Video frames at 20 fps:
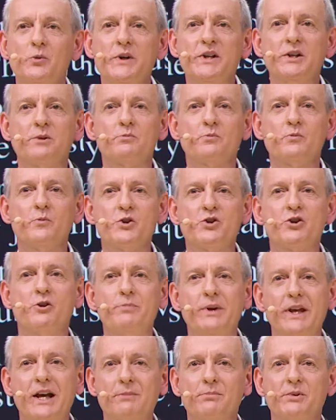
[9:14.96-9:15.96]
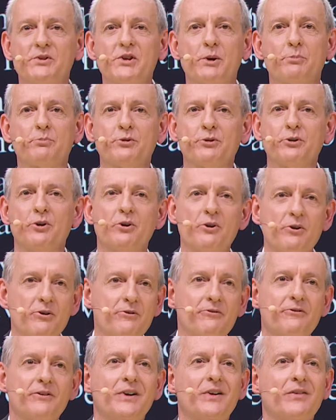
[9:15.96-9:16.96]
we should be able to
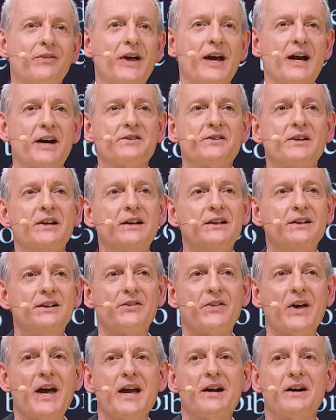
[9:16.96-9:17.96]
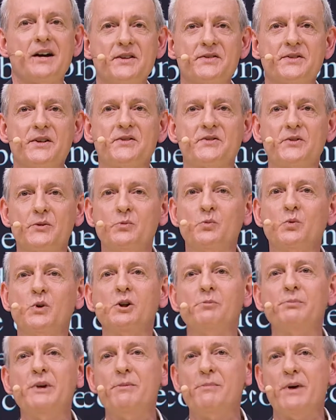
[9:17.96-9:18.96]
prove that the AI system
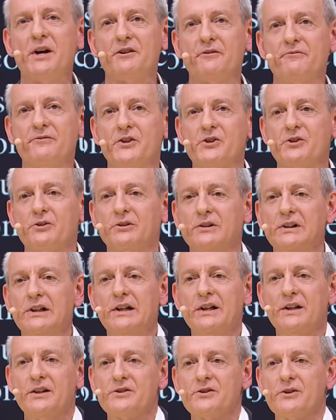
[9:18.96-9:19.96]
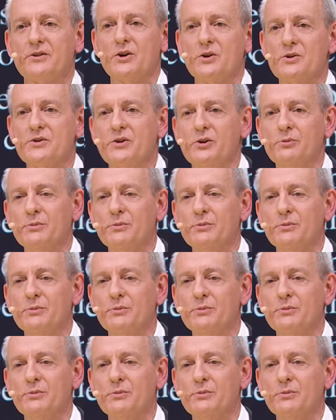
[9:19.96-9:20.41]
will be beneficial to those